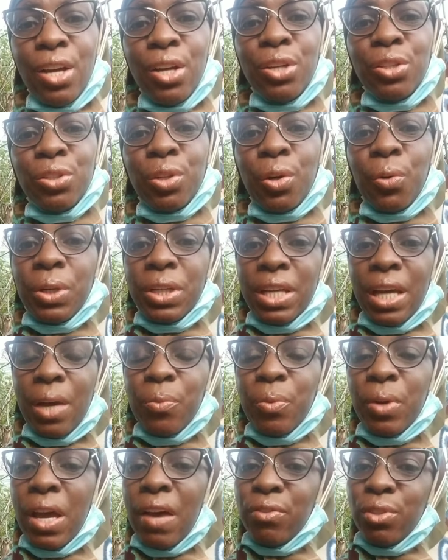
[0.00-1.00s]
So
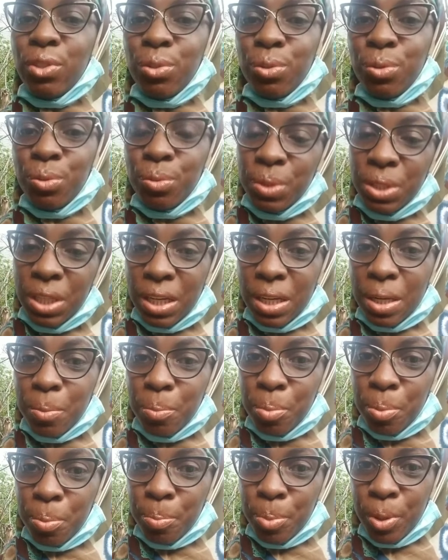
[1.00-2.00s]
again, we have two
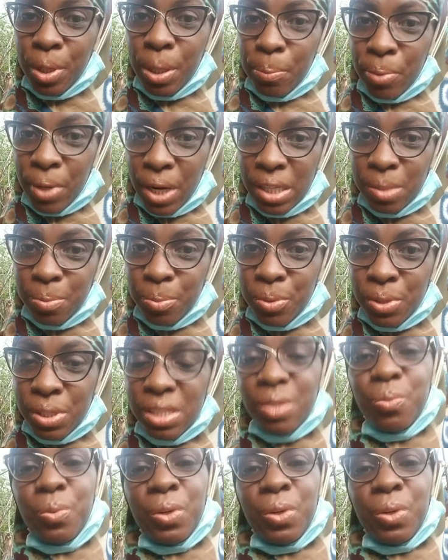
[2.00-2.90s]
price points.